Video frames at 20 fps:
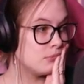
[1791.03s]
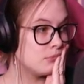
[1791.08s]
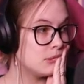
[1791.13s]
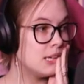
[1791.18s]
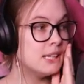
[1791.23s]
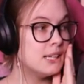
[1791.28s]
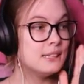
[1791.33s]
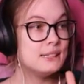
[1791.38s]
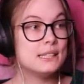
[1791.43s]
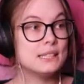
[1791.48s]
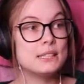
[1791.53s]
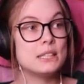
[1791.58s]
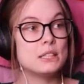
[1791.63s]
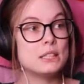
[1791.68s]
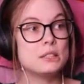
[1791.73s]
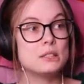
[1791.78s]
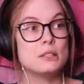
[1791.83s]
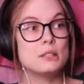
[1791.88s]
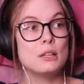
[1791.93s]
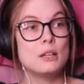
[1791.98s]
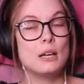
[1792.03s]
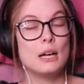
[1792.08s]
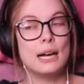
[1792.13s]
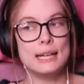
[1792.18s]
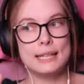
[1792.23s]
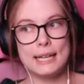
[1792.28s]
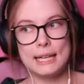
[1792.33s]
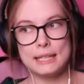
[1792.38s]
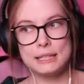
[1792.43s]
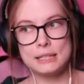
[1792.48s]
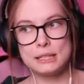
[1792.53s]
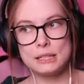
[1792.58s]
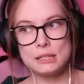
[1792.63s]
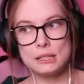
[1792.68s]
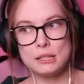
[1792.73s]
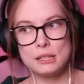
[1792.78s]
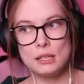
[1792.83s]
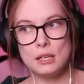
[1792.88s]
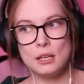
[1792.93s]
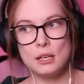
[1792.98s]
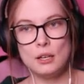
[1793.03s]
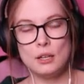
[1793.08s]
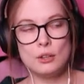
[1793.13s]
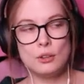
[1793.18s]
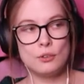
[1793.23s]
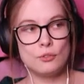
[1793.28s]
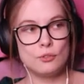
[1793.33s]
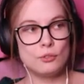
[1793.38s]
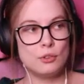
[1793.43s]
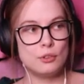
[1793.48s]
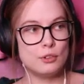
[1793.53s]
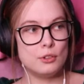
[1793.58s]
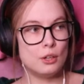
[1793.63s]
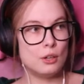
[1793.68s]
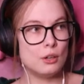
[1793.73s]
This is, I guess, the...